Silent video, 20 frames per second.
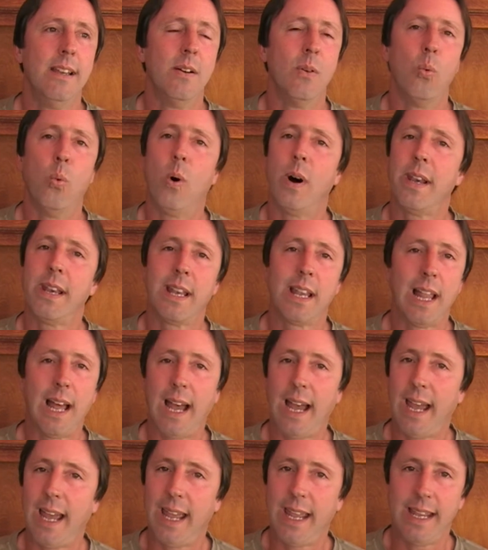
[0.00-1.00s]
One
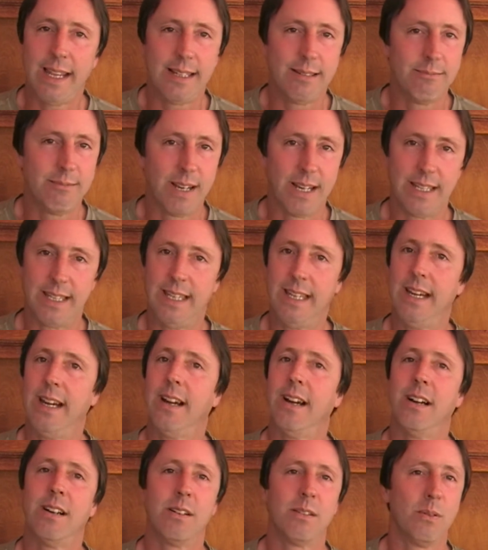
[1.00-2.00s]
lie a
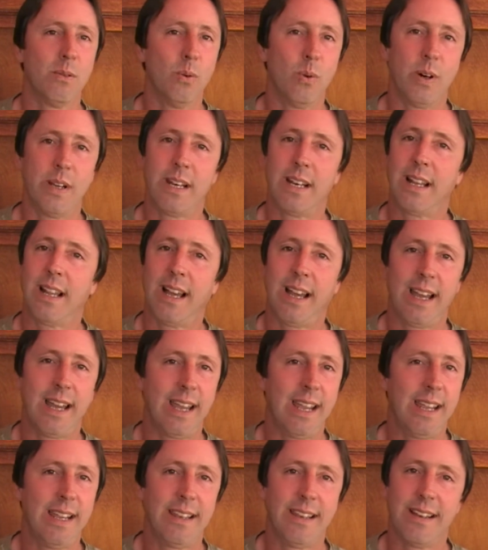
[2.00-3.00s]
year, one
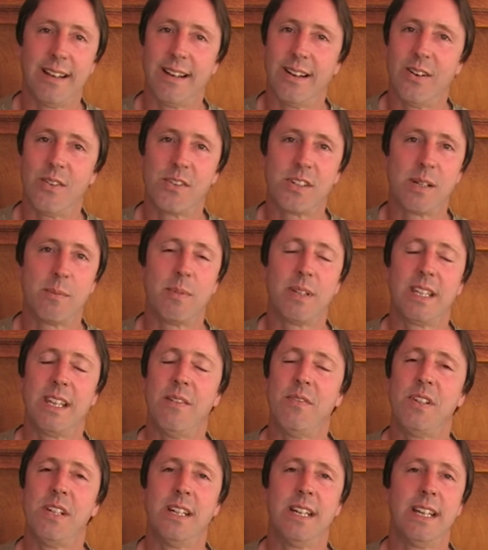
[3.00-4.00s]
lie, someone
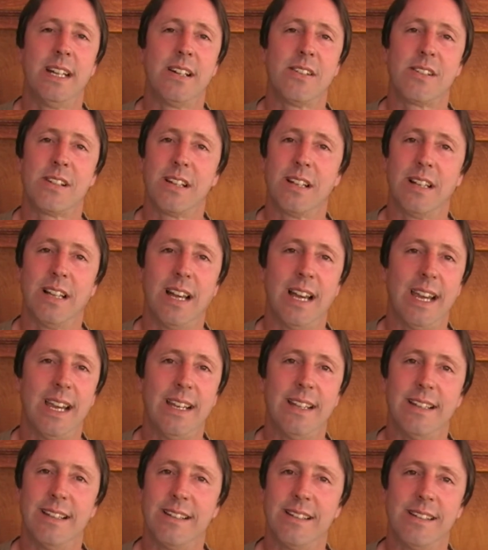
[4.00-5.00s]
gives you an innocent
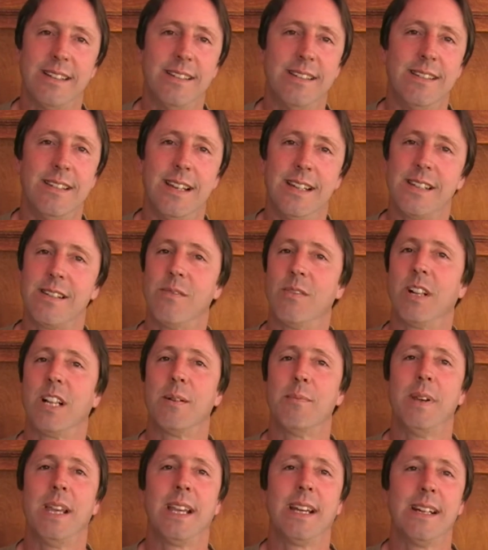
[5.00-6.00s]
lie that doesn't
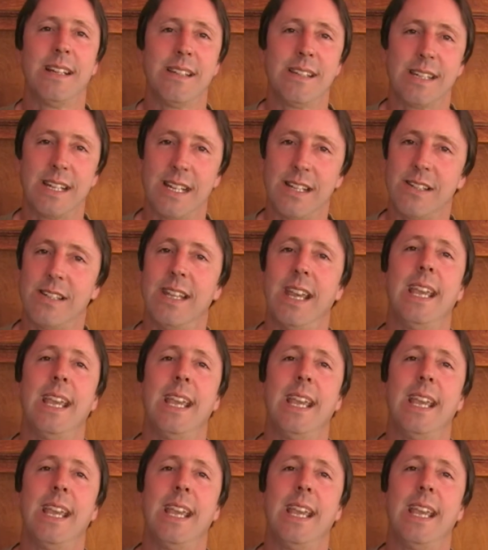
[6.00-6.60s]
really make any sense.